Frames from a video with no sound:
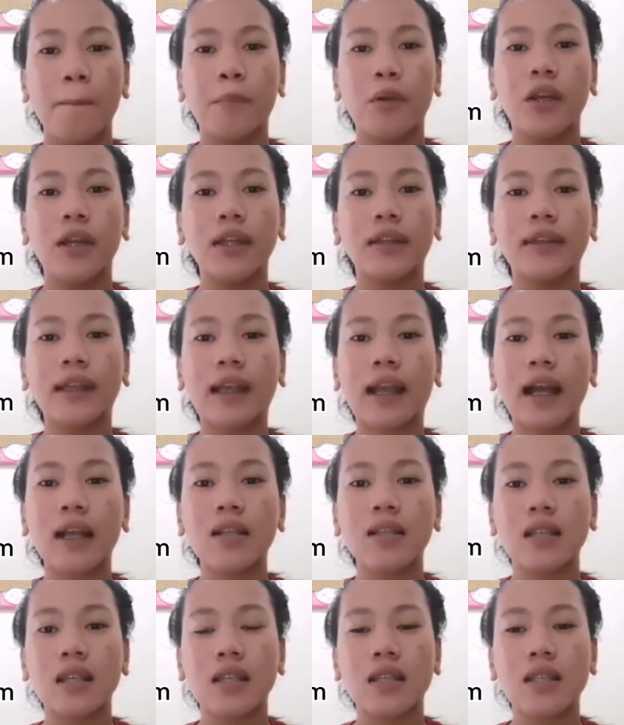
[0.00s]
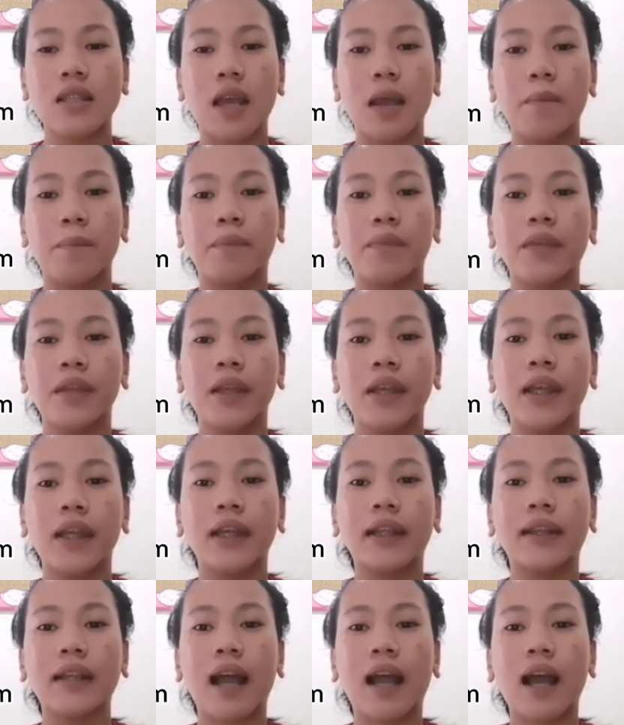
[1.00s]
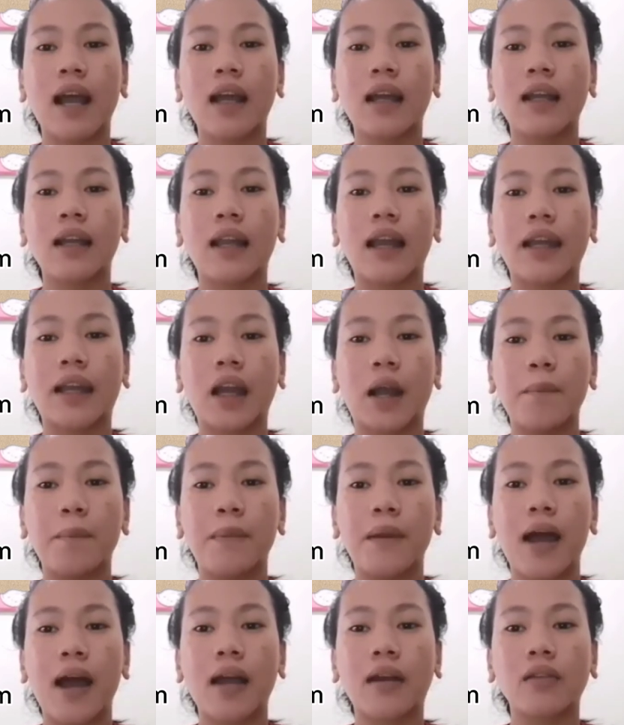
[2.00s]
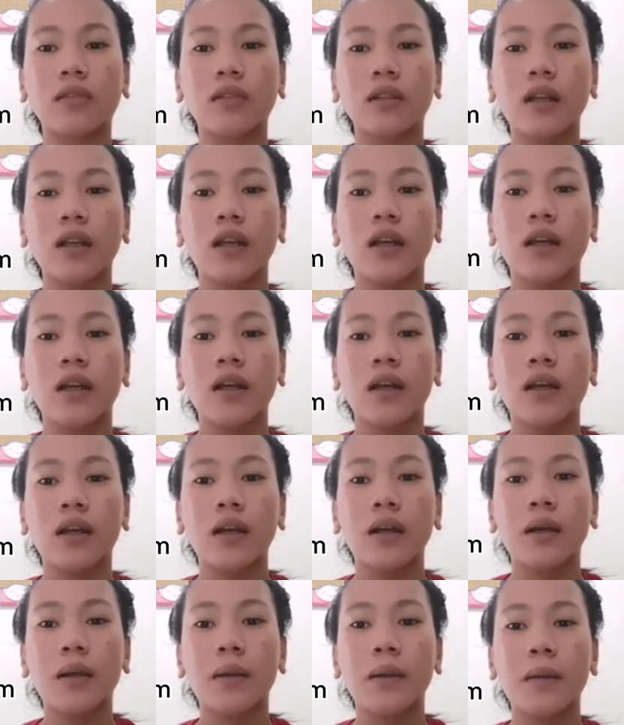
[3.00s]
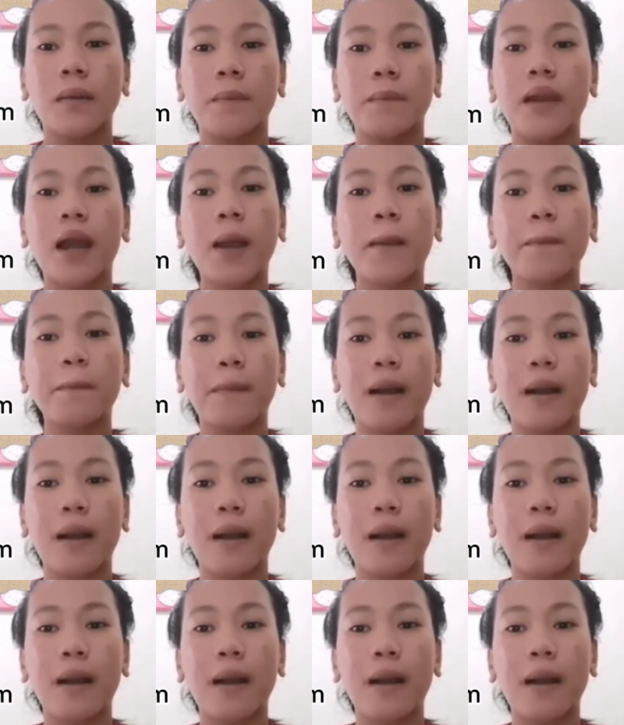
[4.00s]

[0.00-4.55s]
Political system. It acts like a black